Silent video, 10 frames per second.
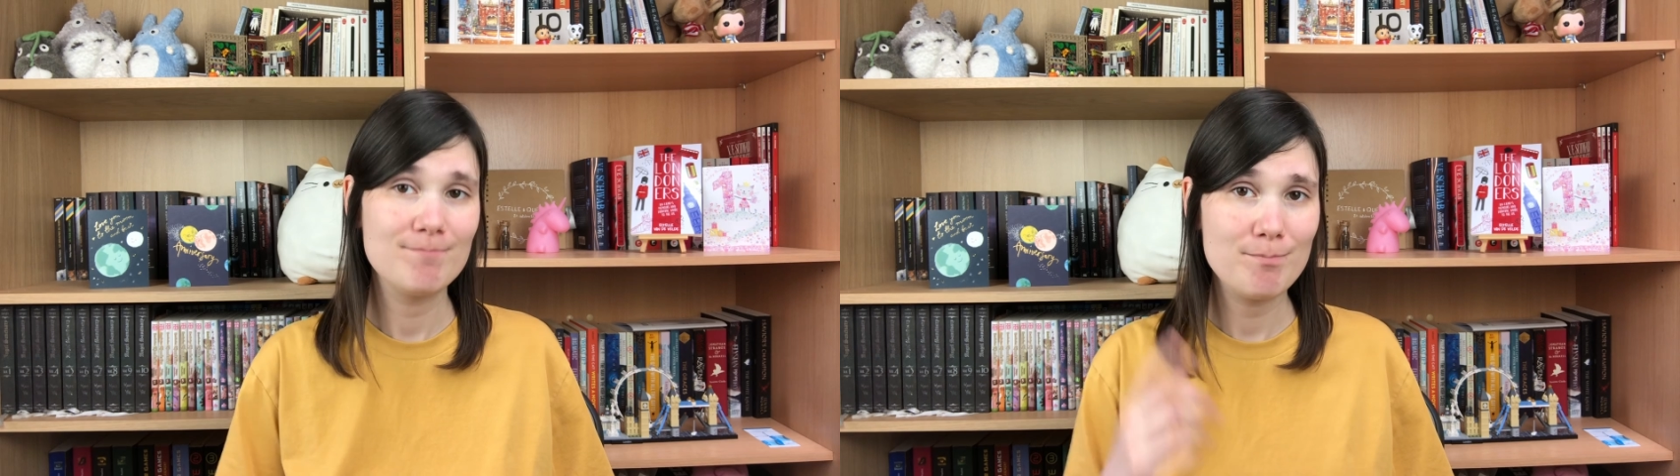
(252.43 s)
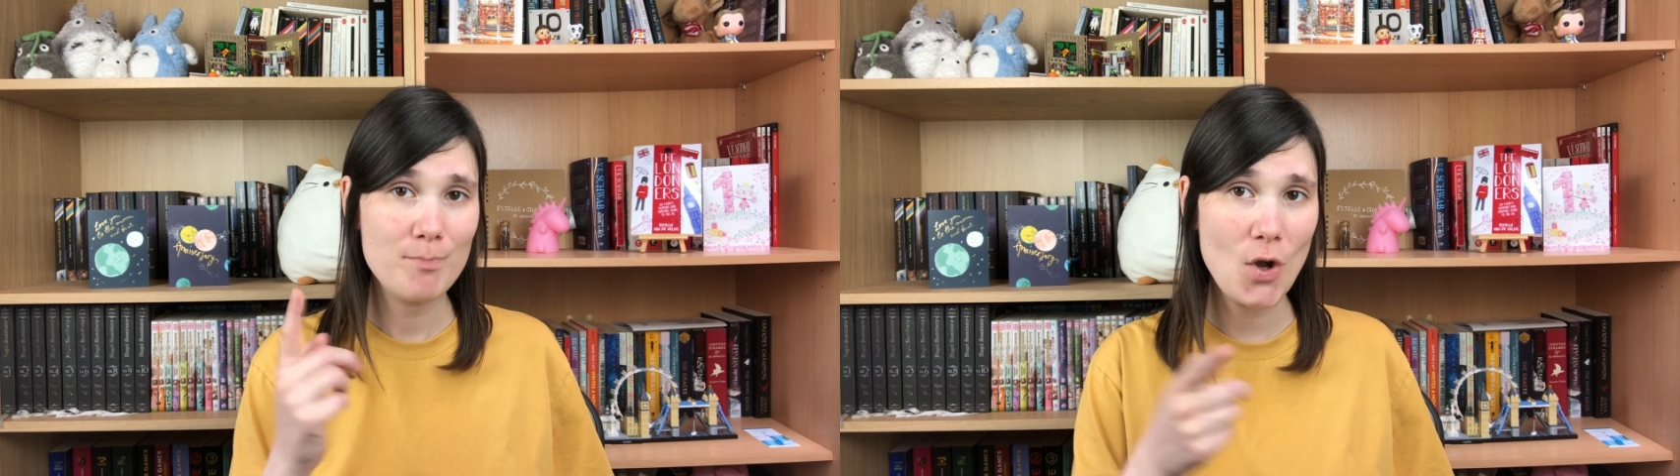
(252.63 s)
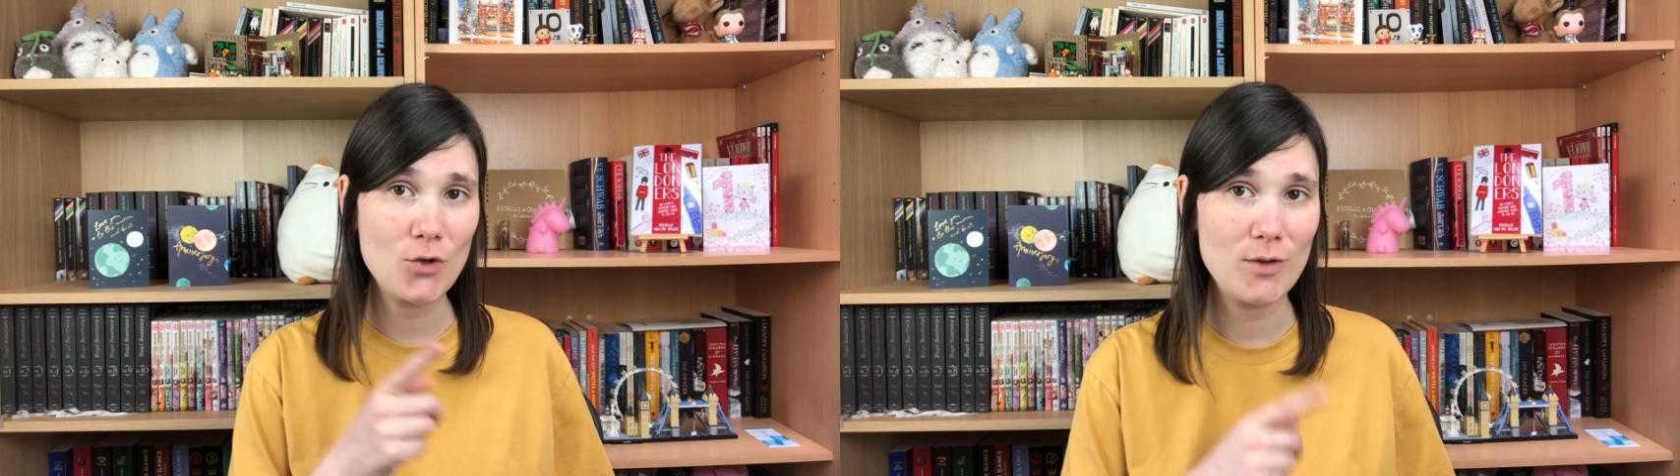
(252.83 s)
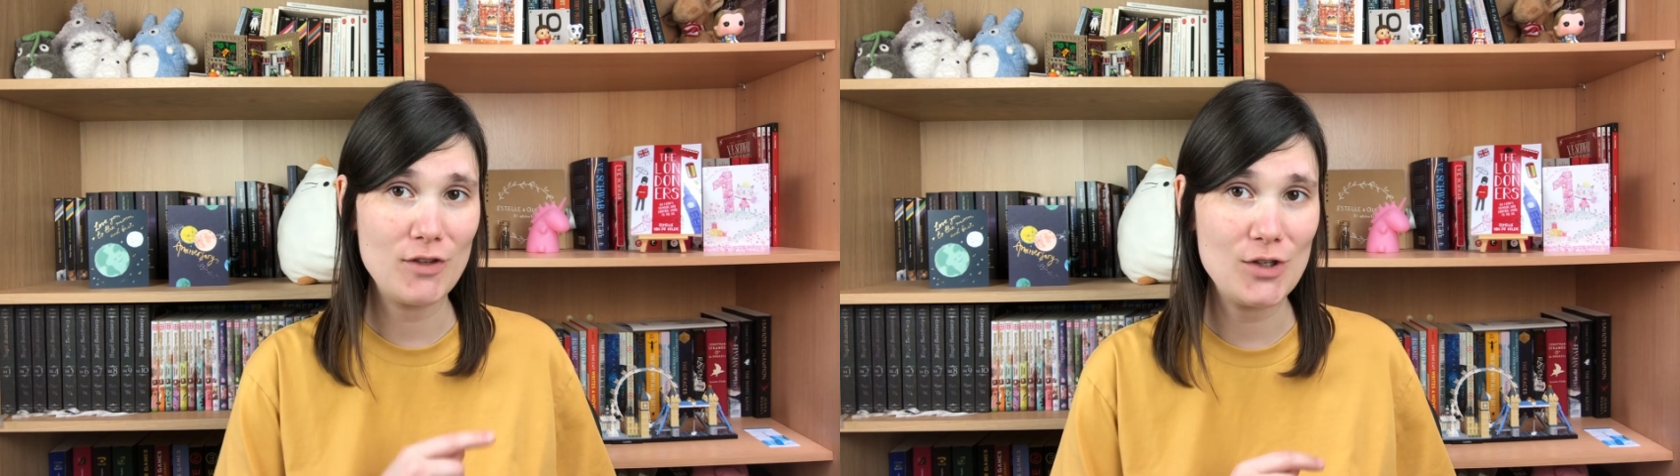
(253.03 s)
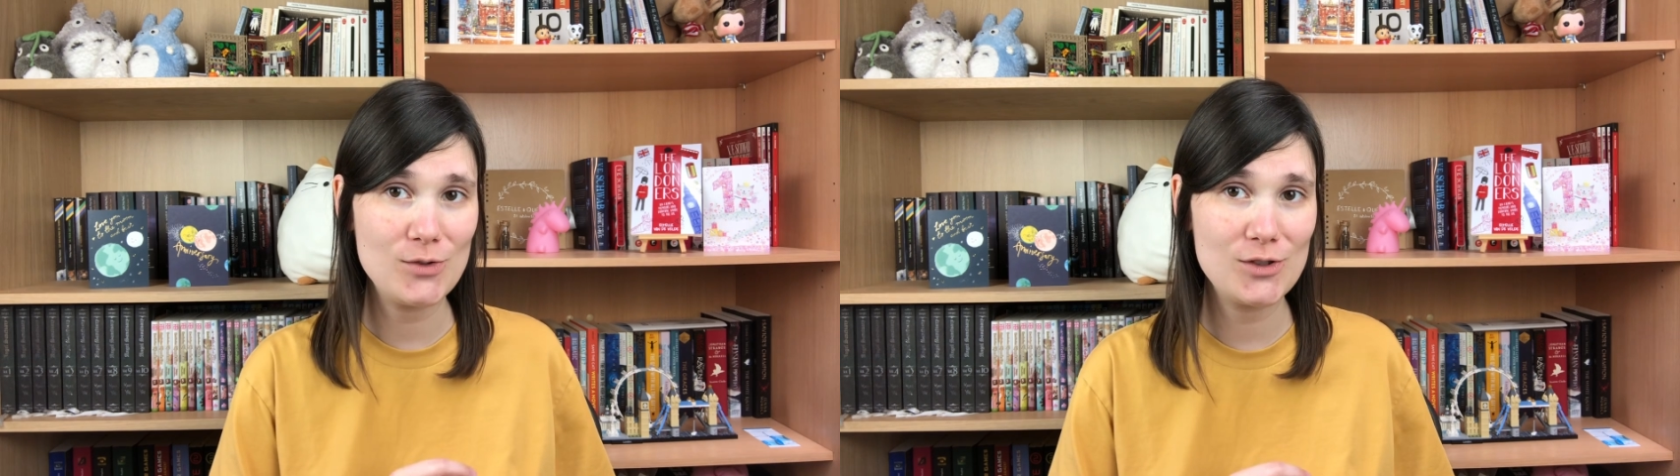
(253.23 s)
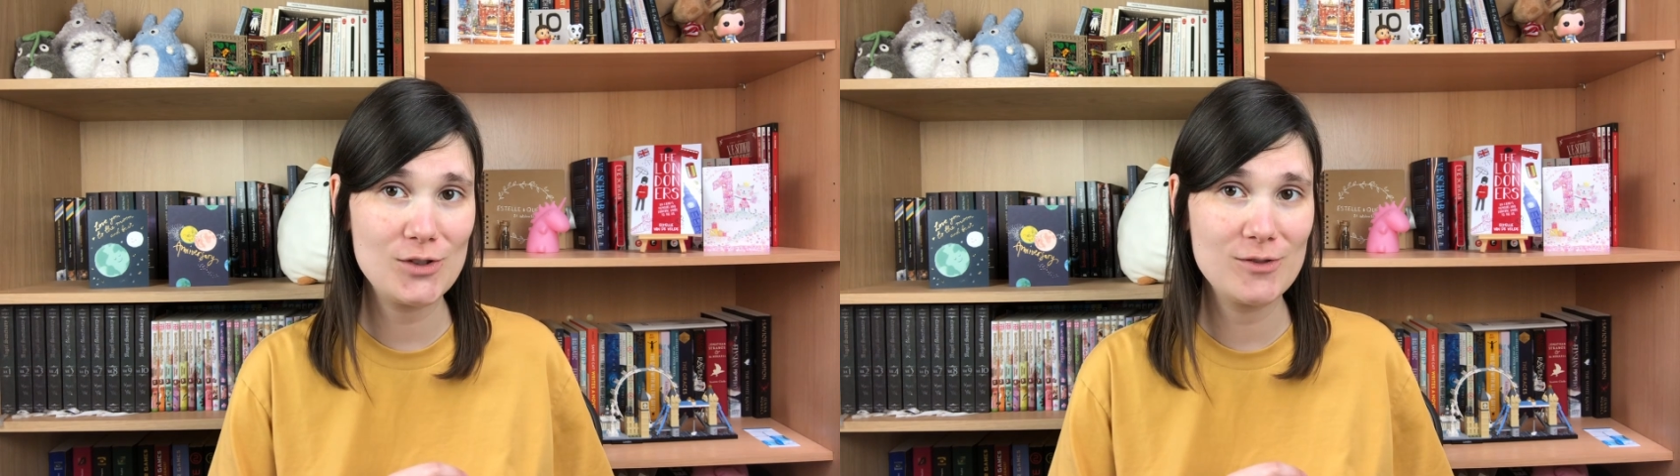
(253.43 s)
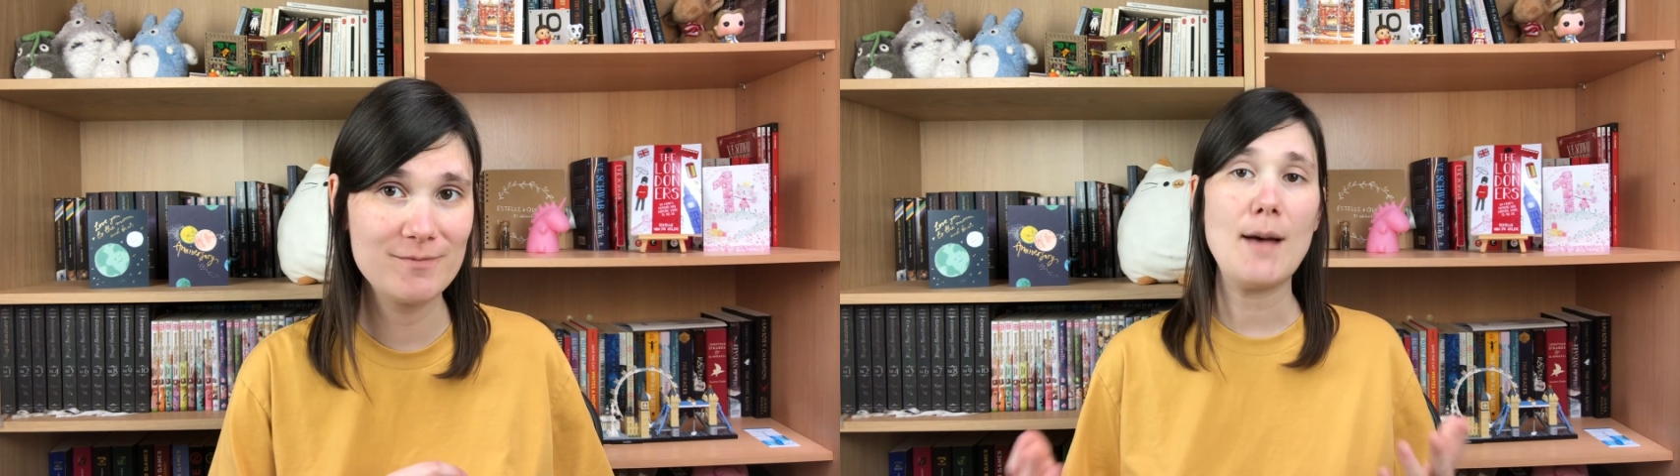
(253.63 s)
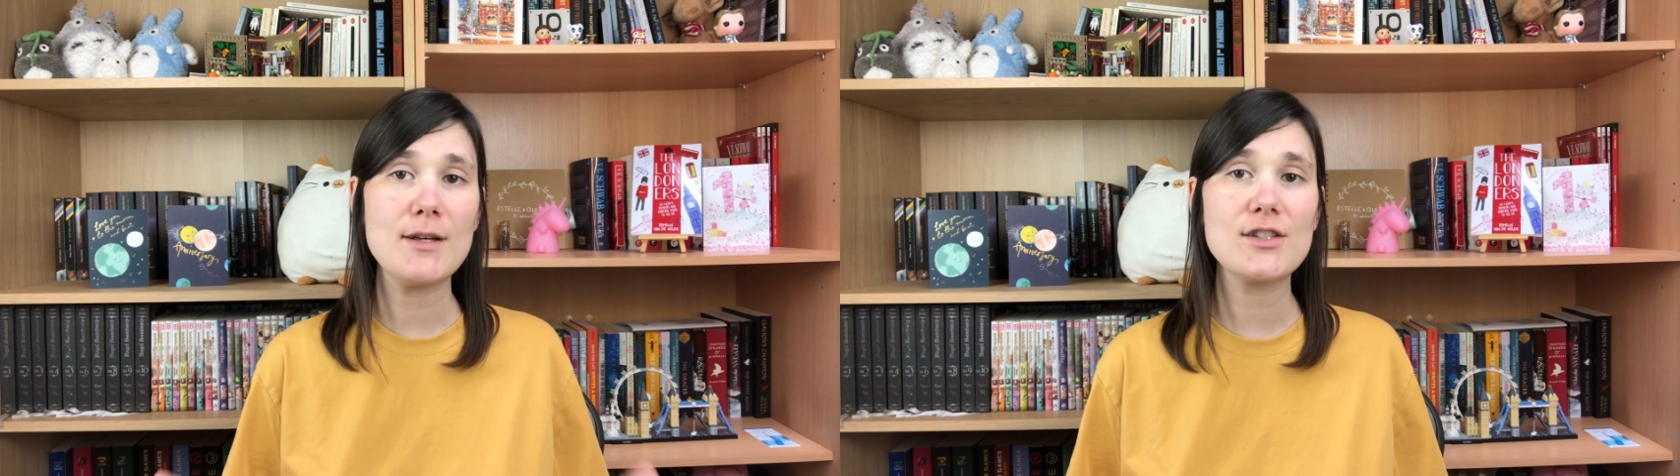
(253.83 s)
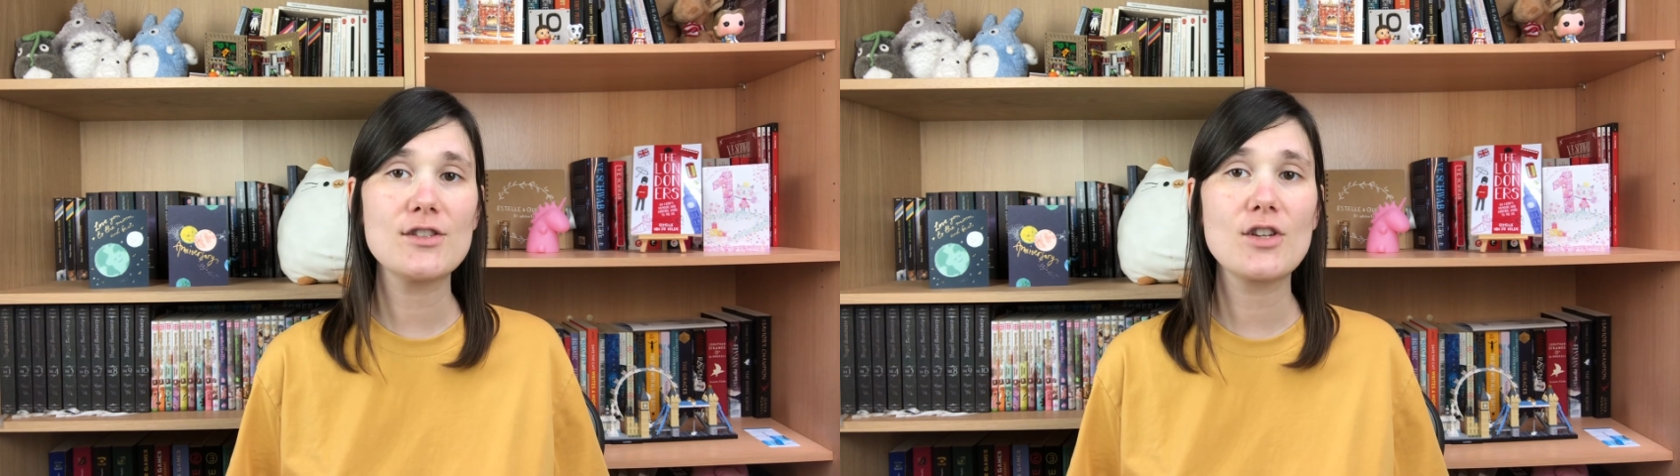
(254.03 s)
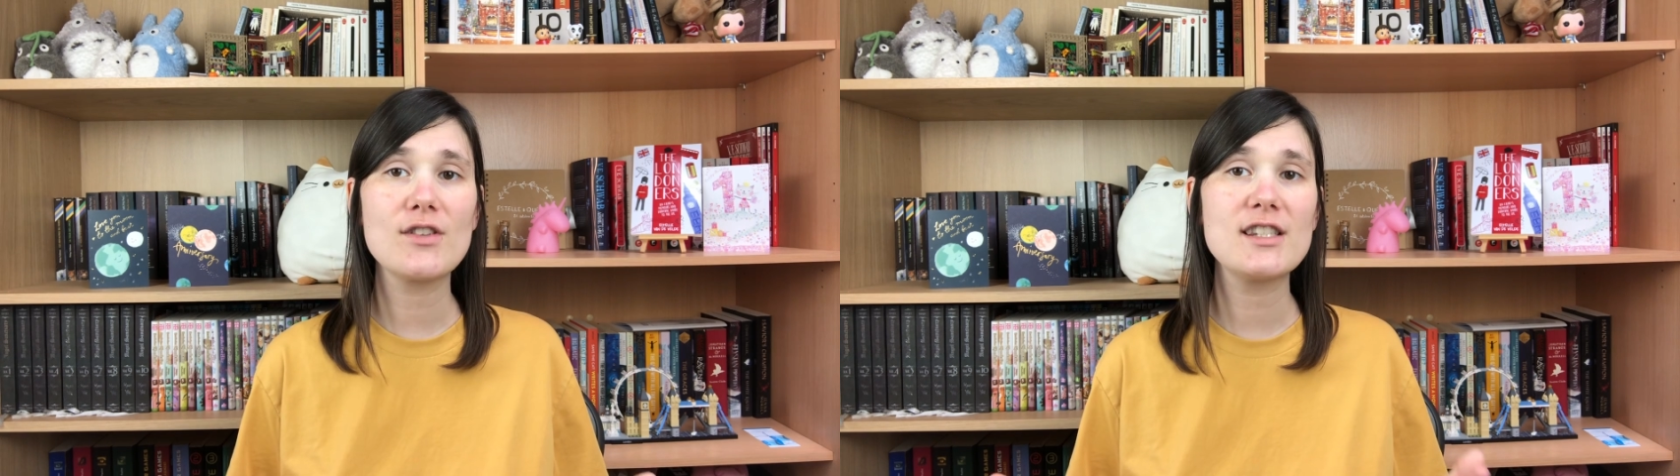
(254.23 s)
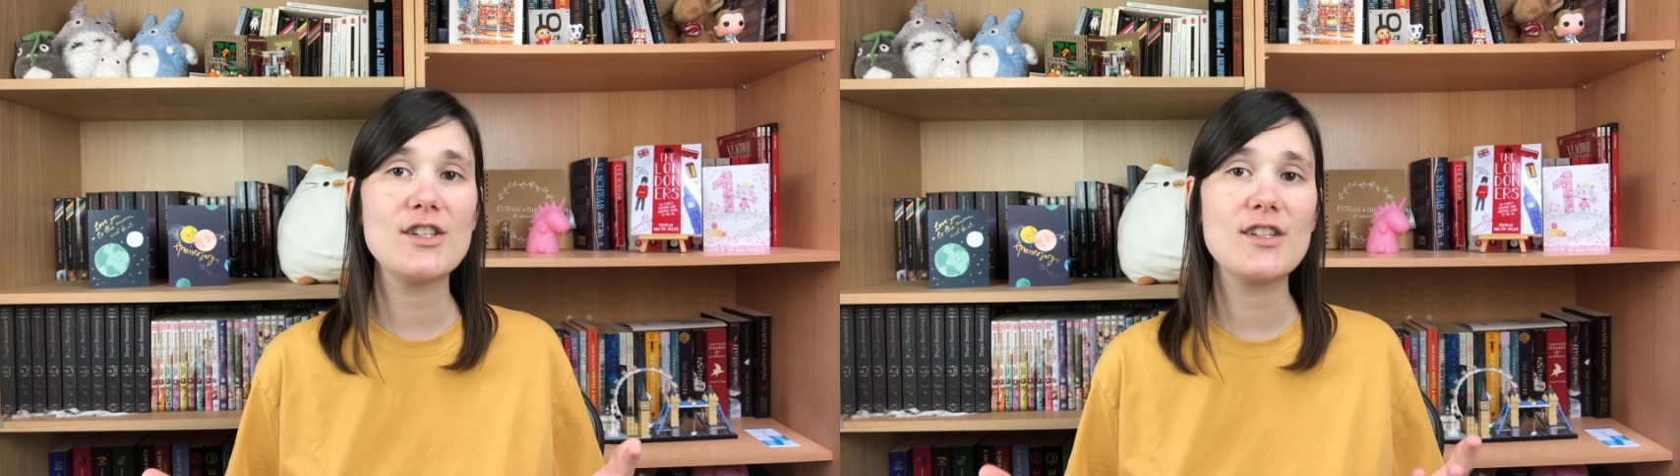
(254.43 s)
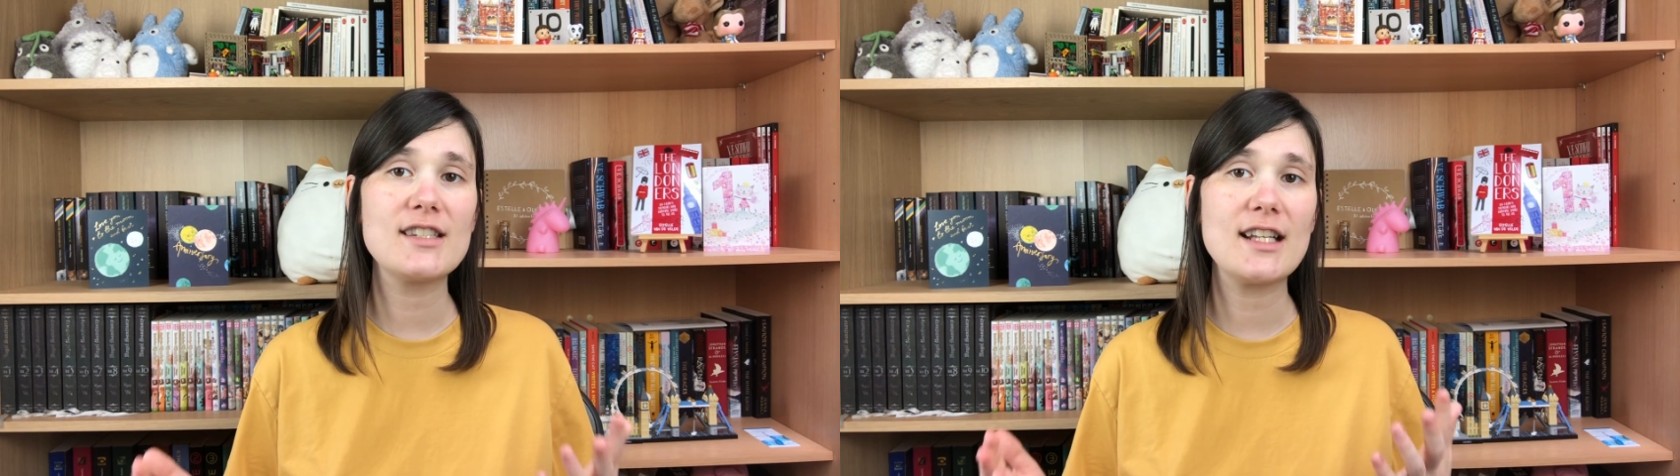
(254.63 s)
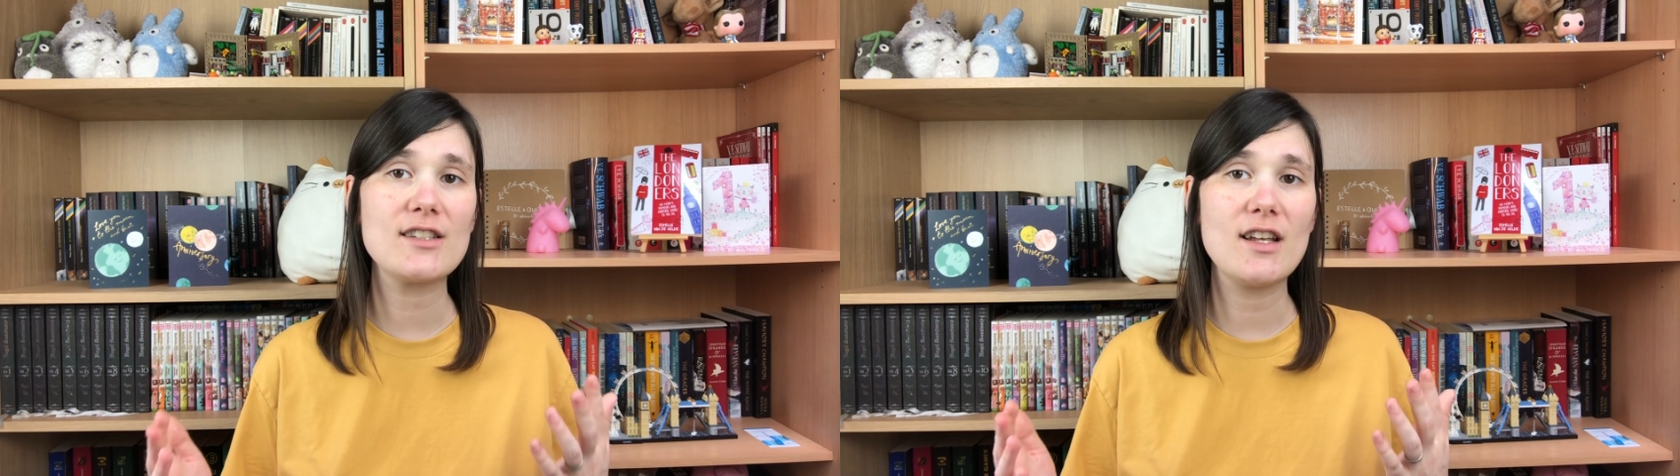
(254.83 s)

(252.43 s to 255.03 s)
book reviews. Amazon considers that